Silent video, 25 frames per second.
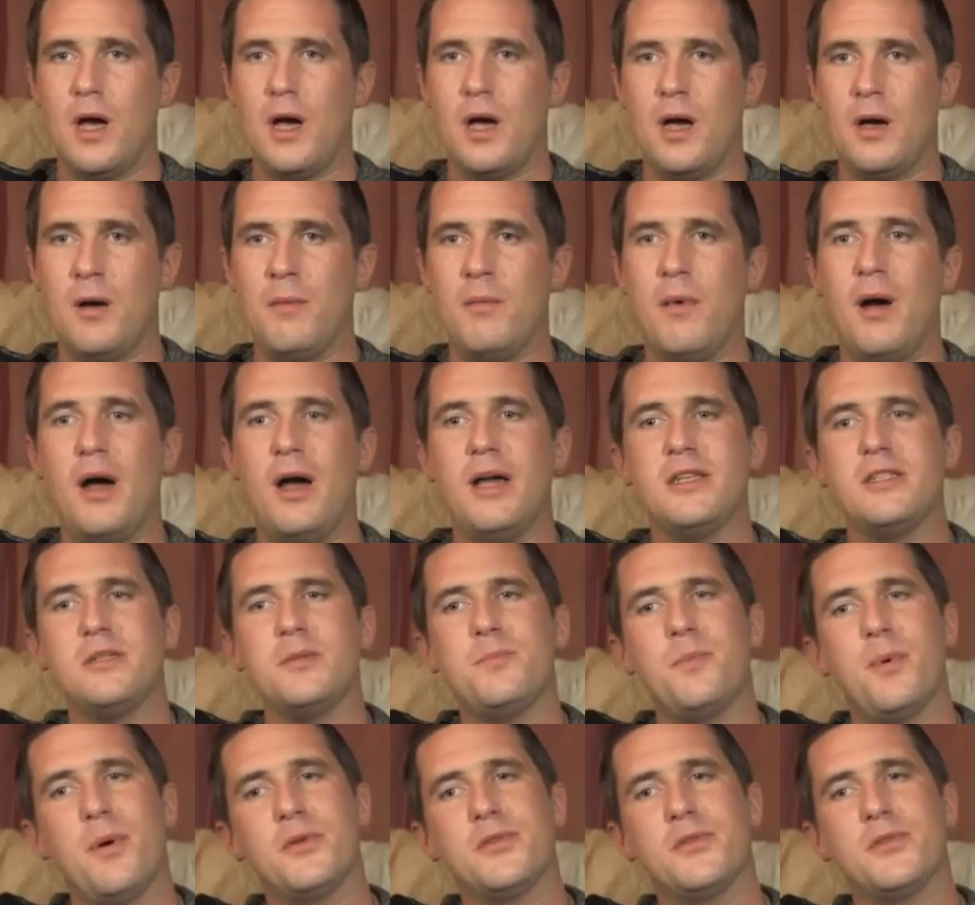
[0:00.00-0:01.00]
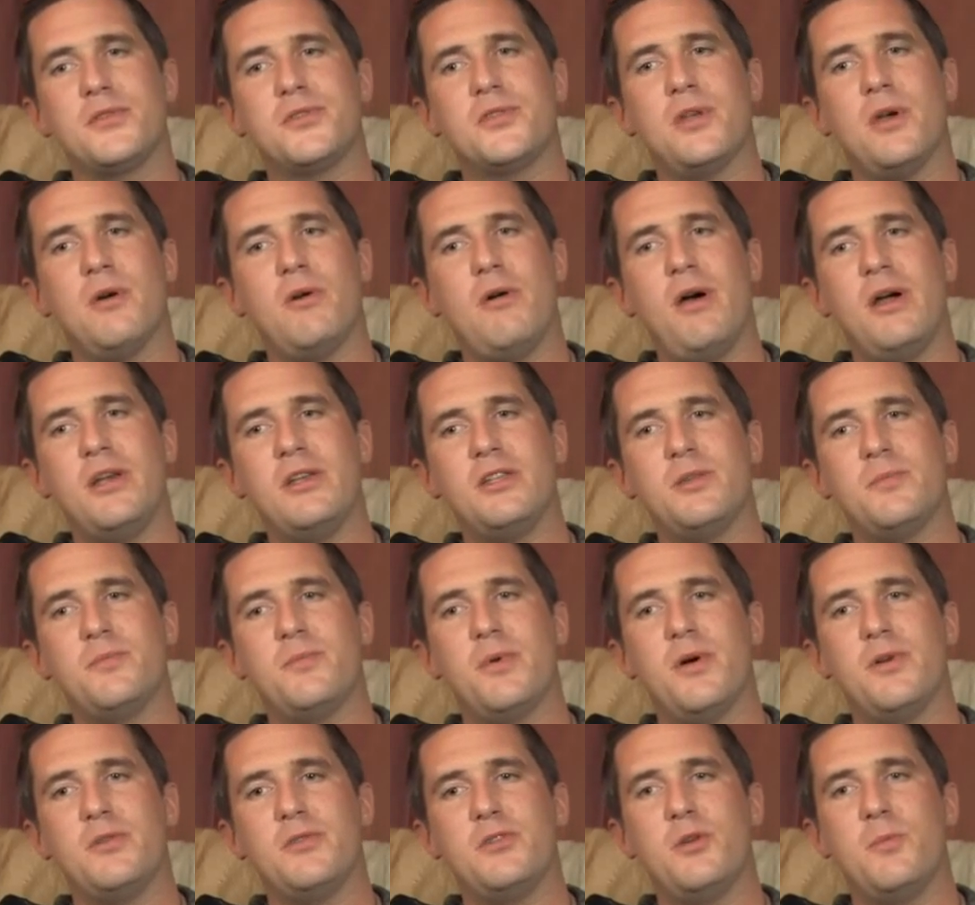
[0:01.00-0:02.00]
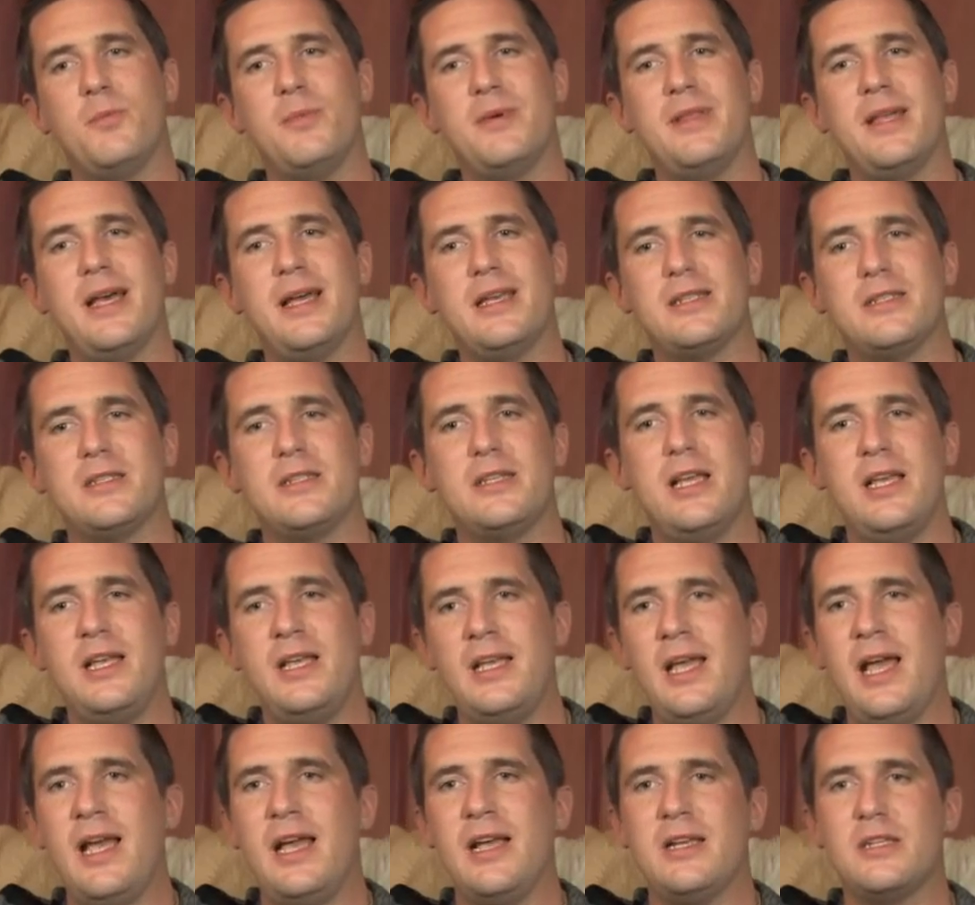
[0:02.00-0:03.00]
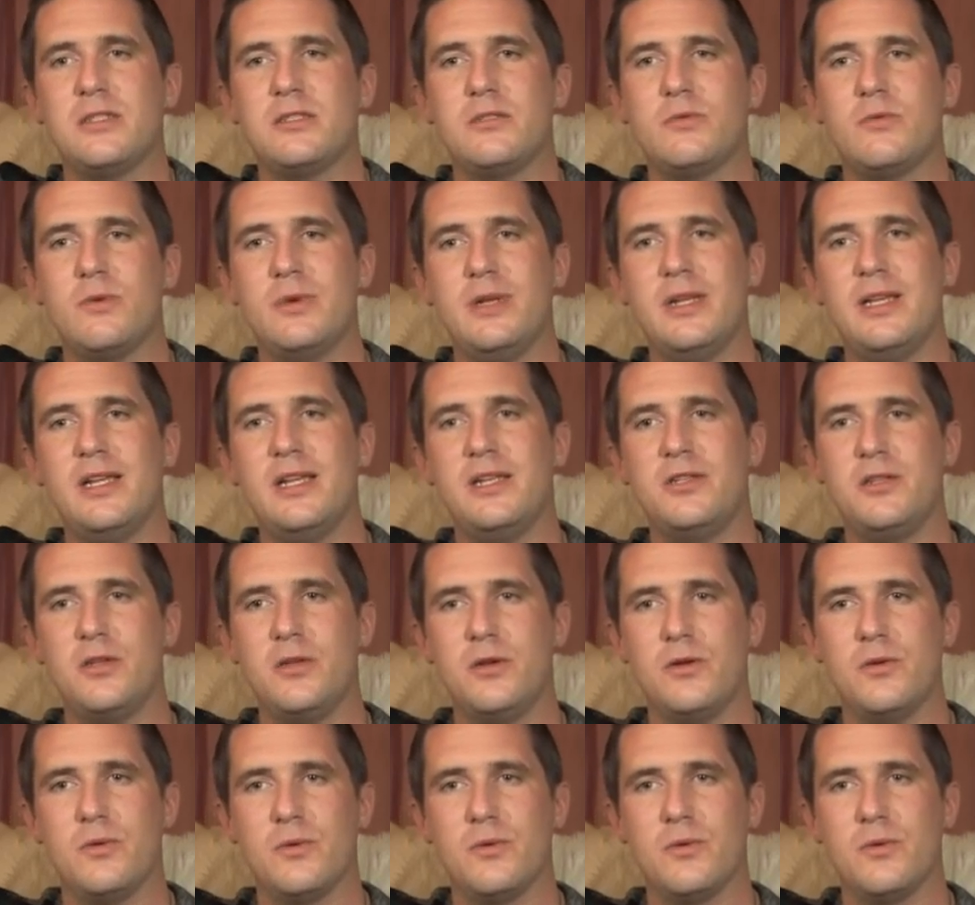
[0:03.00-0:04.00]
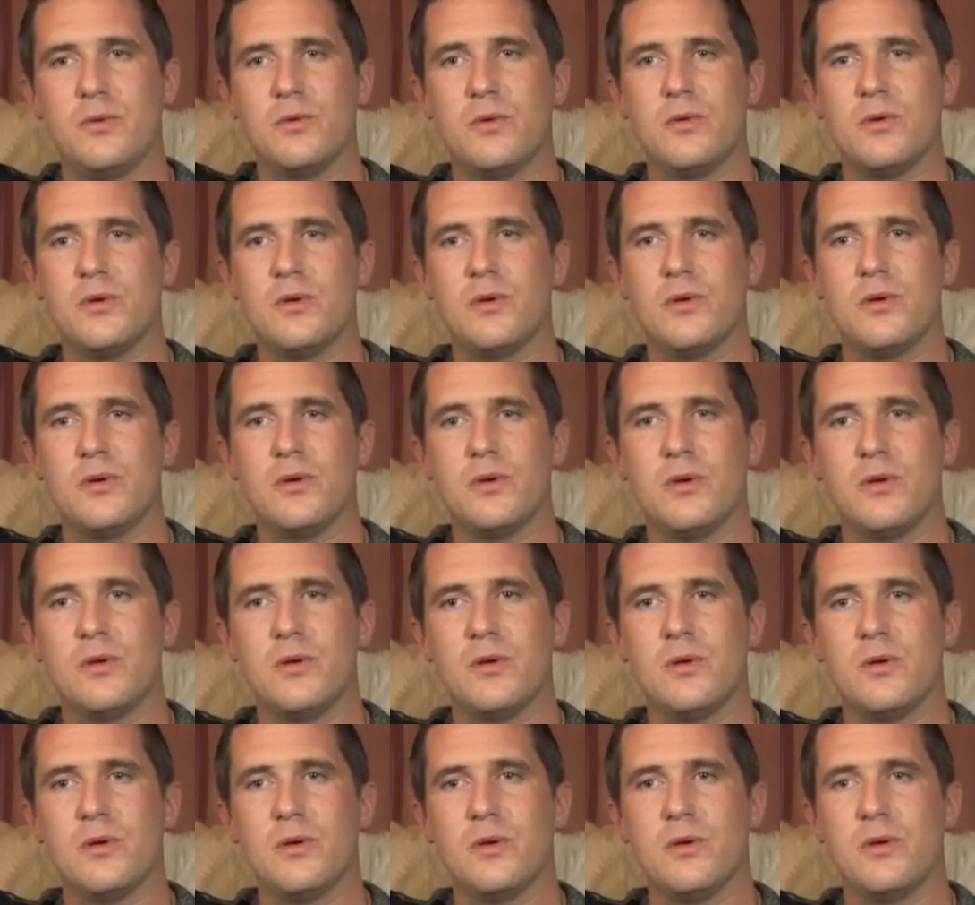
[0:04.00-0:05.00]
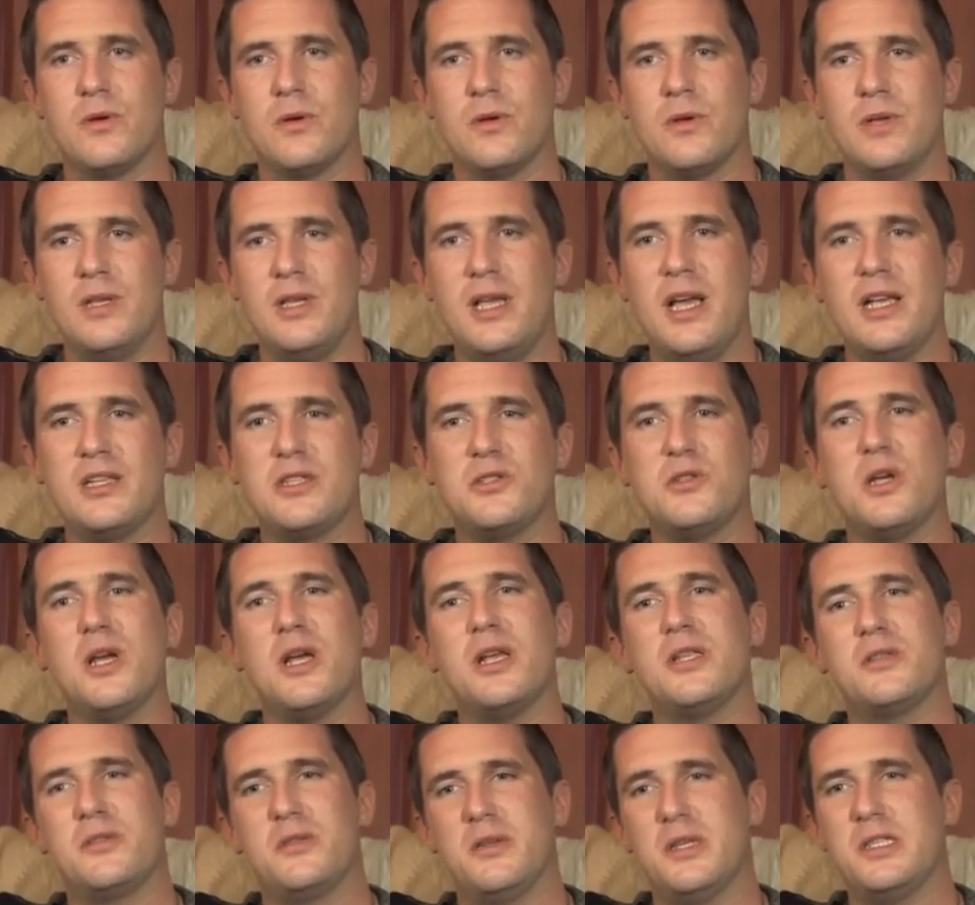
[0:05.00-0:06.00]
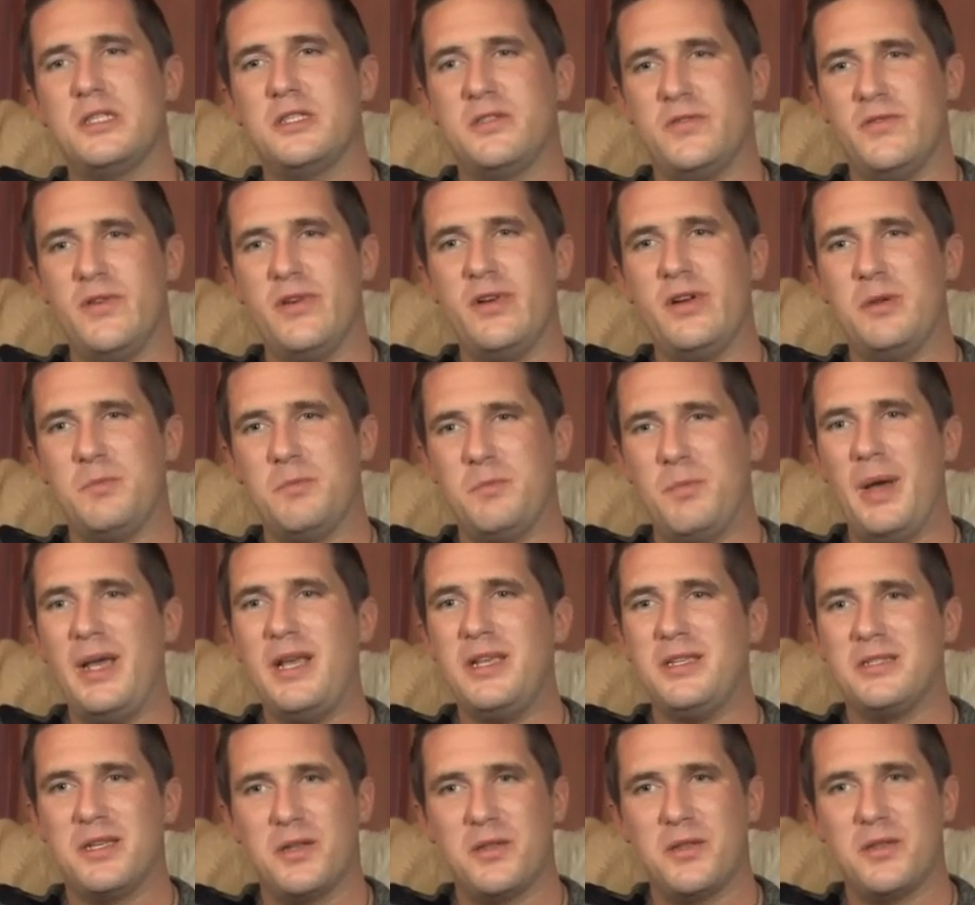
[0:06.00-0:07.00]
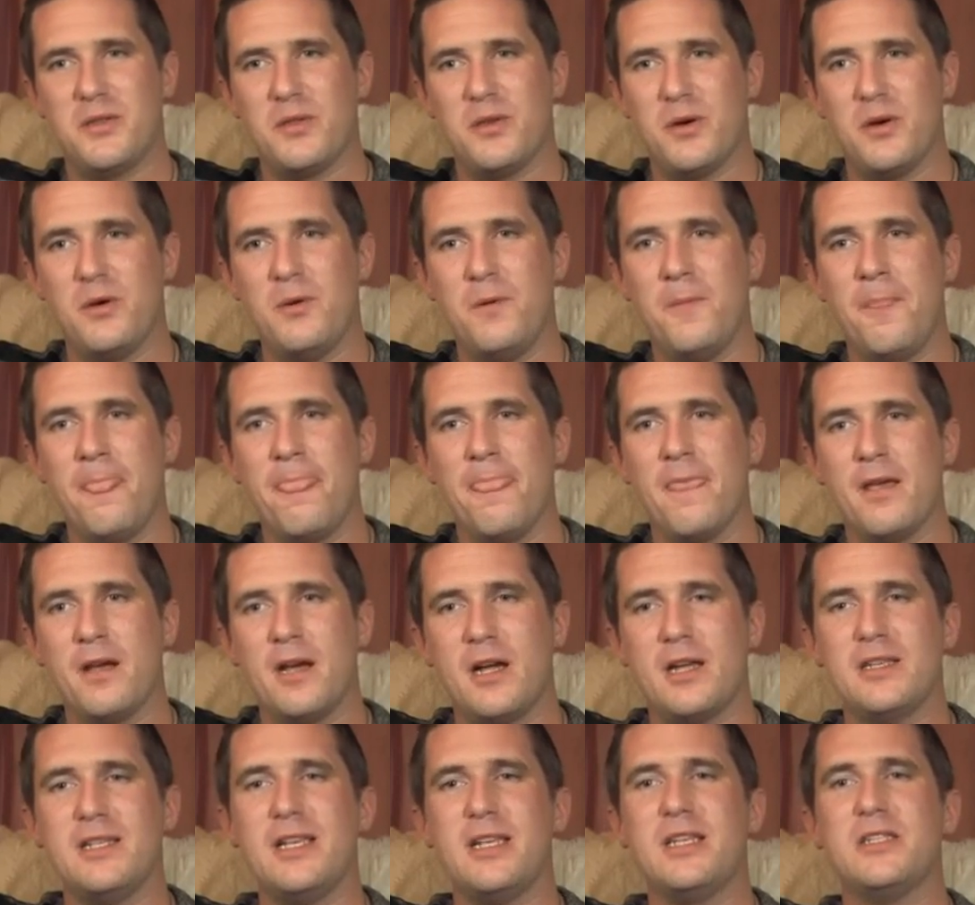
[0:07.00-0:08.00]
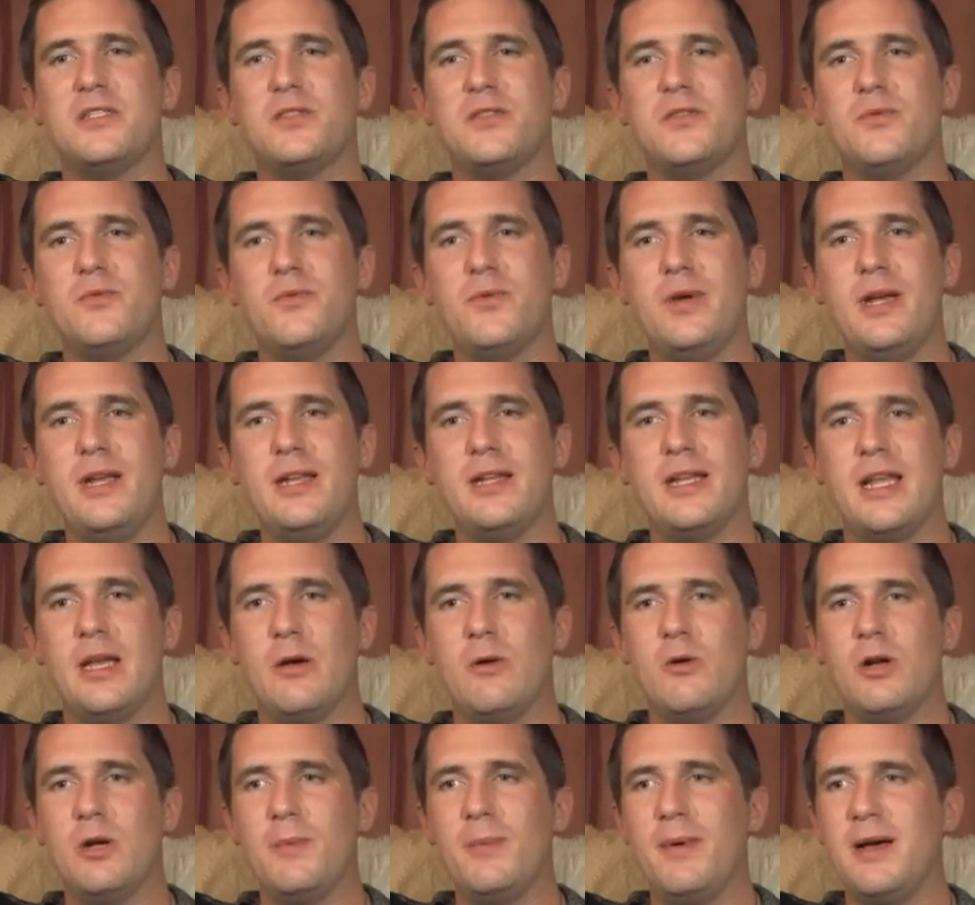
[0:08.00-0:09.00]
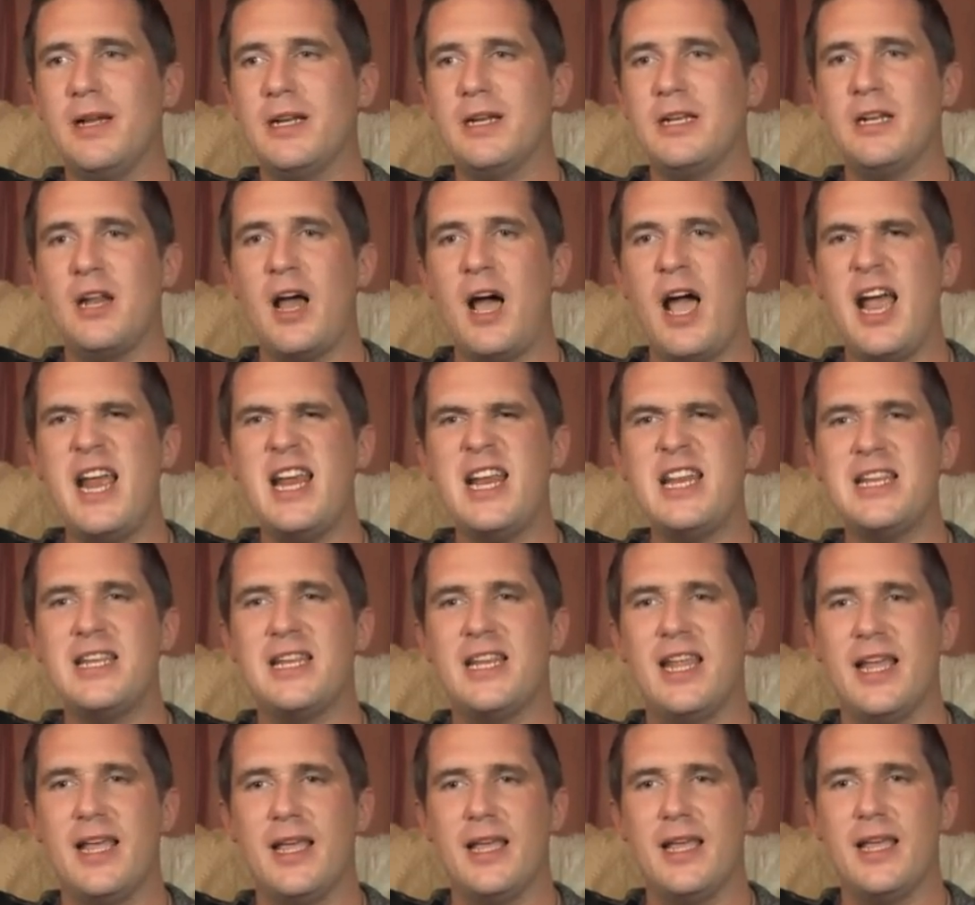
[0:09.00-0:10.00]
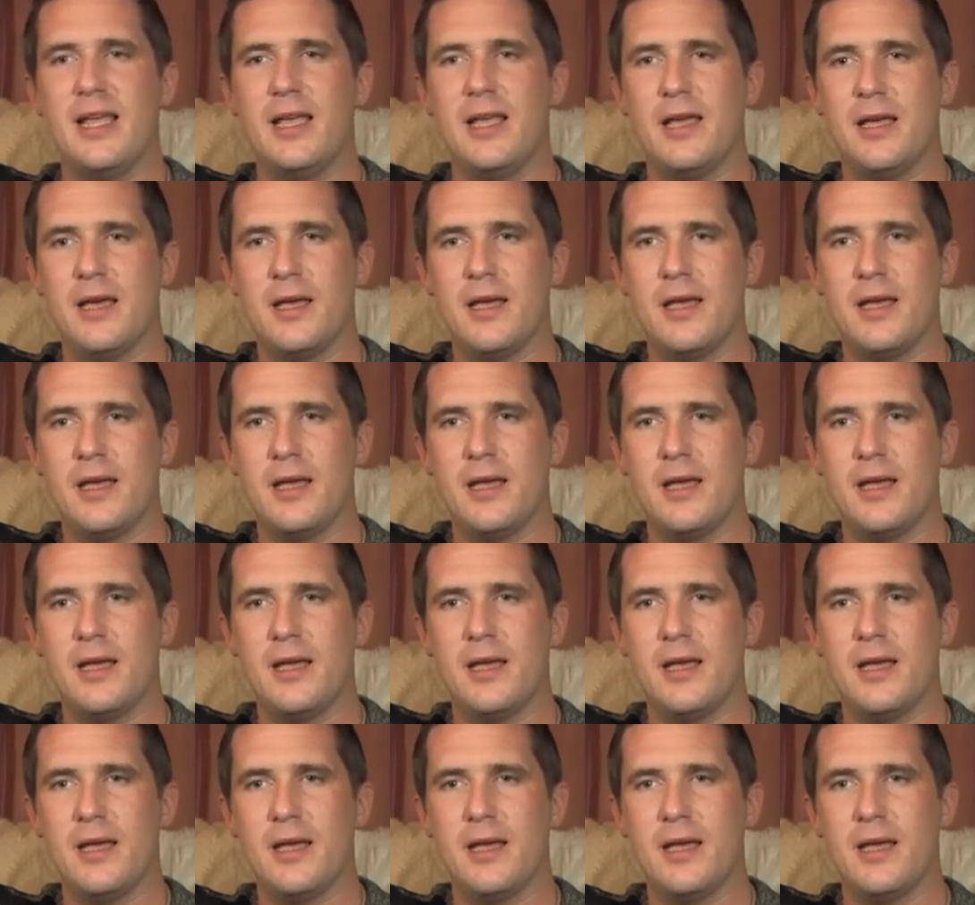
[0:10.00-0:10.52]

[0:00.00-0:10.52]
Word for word: Um, I suppose so. I suppose so. But that's yin yang is three D two. Yeah. Yes, it's it's very basic. From different though, culture. Because that's three D. What about nine D?